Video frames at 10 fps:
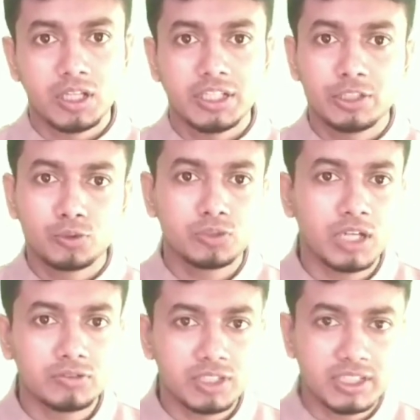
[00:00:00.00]
In
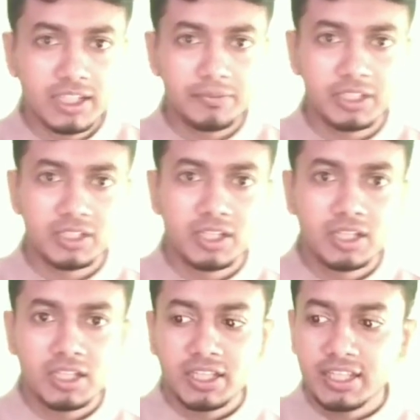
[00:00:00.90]
2011,
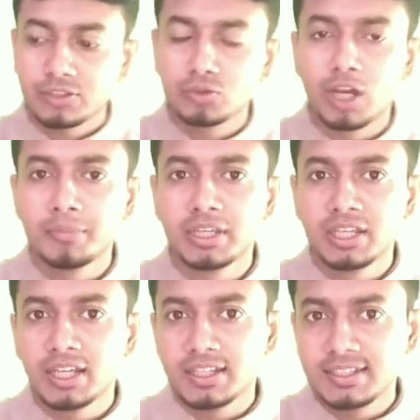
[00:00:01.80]
a tsunami
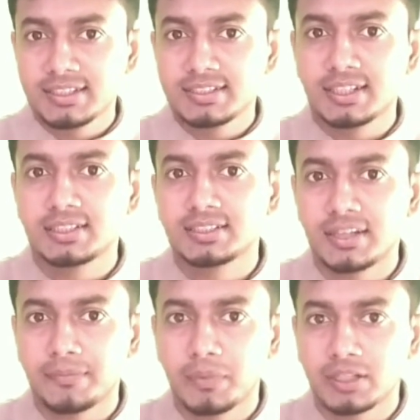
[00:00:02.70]
hit
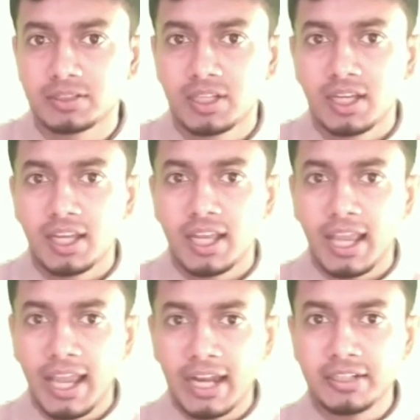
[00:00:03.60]
Japan
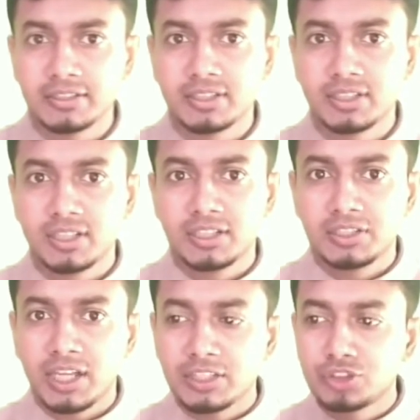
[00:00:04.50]
and
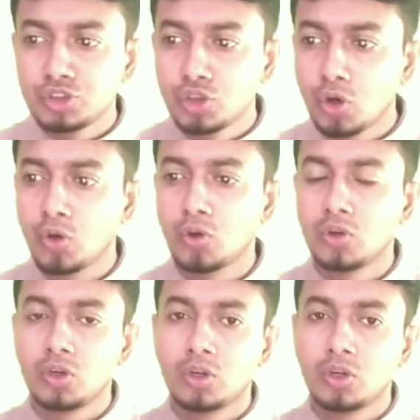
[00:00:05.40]
there is no